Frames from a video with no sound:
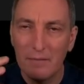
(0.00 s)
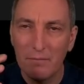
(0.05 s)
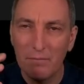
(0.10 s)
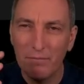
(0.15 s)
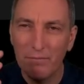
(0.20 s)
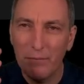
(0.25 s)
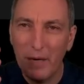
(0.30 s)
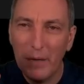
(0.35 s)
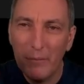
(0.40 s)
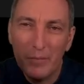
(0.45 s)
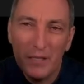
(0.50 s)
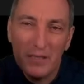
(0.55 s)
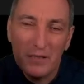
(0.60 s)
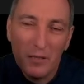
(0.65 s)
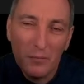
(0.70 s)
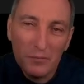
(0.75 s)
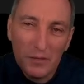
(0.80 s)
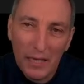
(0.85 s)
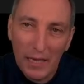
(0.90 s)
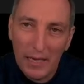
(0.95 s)
Might be
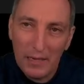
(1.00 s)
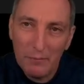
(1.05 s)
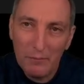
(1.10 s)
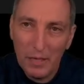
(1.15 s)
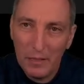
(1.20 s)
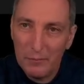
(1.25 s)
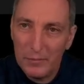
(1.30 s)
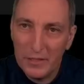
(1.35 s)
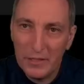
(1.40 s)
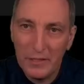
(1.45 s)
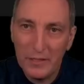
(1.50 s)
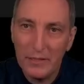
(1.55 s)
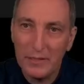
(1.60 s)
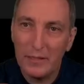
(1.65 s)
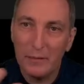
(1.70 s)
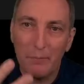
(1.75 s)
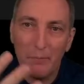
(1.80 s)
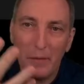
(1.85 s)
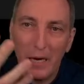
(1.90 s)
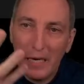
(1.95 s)
some time, might be needed.
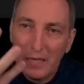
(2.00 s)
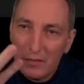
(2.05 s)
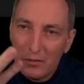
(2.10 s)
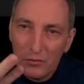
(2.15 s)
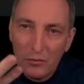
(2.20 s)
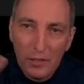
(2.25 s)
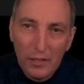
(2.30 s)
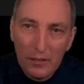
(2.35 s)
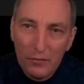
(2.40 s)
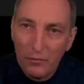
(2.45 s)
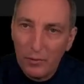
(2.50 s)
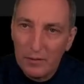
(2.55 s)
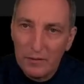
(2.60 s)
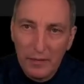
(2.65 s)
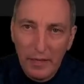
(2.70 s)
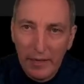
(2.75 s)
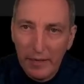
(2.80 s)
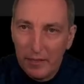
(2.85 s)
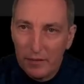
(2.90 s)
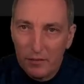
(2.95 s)
I might do it one
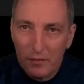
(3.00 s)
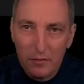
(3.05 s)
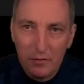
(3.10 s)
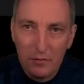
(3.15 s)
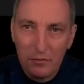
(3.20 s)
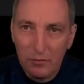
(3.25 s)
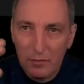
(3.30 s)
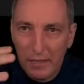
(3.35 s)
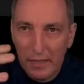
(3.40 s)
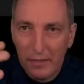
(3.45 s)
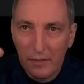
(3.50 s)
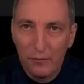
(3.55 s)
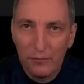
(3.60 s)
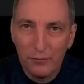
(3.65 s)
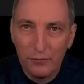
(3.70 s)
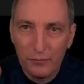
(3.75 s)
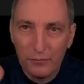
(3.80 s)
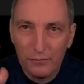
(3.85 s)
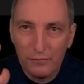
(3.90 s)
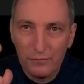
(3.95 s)
day just to kind
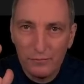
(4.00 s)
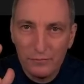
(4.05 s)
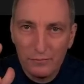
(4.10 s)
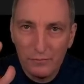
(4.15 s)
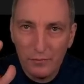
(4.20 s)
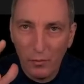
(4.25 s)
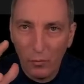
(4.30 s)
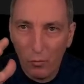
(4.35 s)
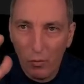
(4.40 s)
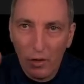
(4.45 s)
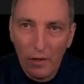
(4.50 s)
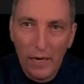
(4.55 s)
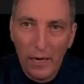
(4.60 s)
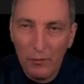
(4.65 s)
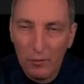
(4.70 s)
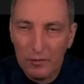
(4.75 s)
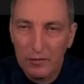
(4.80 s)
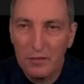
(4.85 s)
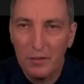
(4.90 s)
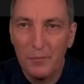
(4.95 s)
of work
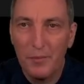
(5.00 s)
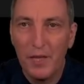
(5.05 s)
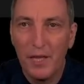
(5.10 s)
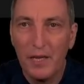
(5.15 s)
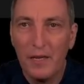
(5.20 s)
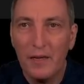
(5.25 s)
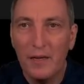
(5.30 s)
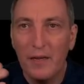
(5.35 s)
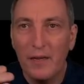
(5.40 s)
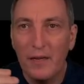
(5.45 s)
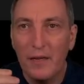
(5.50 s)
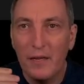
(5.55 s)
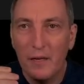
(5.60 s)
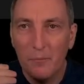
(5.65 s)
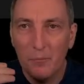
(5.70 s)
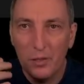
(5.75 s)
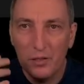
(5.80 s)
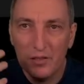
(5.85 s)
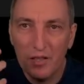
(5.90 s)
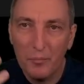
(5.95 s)
around something.
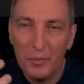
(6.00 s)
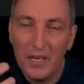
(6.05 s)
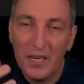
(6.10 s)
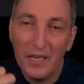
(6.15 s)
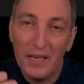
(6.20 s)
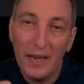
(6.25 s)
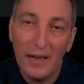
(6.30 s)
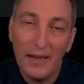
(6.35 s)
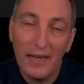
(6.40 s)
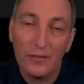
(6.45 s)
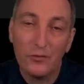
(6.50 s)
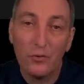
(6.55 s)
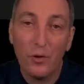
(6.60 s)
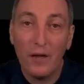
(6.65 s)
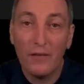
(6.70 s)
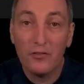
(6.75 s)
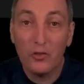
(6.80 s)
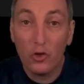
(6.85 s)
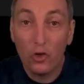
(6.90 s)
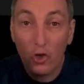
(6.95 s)
But typically I like to
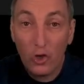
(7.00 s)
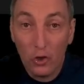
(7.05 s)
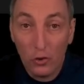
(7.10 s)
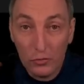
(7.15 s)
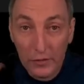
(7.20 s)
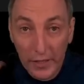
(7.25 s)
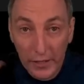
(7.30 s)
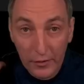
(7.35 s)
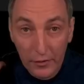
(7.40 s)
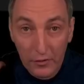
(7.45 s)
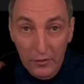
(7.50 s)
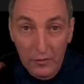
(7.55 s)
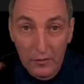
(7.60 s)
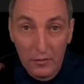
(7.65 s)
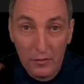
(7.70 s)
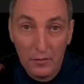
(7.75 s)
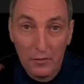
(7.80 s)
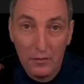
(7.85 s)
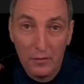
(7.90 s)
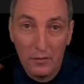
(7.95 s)
have the container
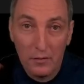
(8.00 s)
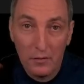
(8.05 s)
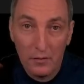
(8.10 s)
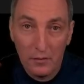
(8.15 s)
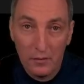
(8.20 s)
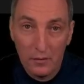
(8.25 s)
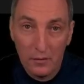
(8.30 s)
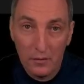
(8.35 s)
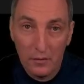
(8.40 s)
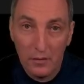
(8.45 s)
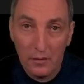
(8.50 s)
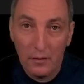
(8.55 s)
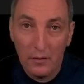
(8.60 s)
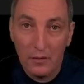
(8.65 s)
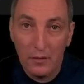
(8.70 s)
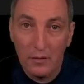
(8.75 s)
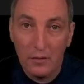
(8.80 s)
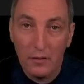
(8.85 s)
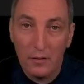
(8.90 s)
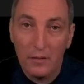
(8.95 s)

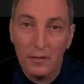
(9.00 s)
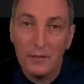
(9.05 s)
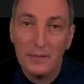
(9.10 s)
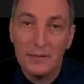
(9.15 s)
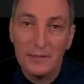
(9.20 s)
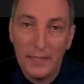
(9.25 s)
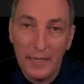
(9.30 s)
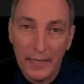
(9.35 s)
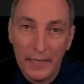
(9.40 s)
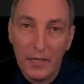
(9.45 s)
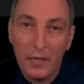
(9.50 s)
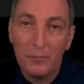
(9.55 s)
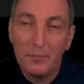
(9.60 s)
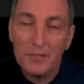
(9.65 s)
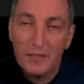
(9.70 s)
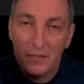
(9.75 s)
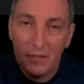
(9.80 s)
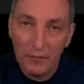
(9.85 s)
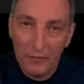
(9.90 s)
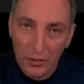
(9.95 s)
setting up
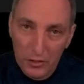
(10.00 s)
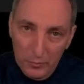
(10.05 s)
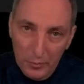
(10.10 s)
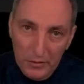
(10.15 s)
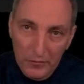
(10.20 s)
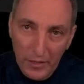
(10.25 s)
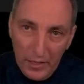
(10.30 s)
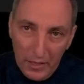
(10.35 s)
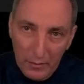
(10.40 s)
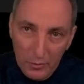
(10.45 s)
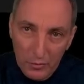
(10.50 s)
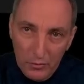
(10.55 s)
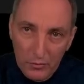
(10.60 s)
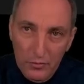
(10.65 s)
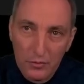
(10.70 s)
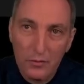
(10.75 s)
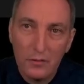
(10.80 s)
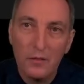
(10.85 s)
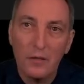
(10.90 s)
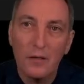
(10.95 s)
these environment variables.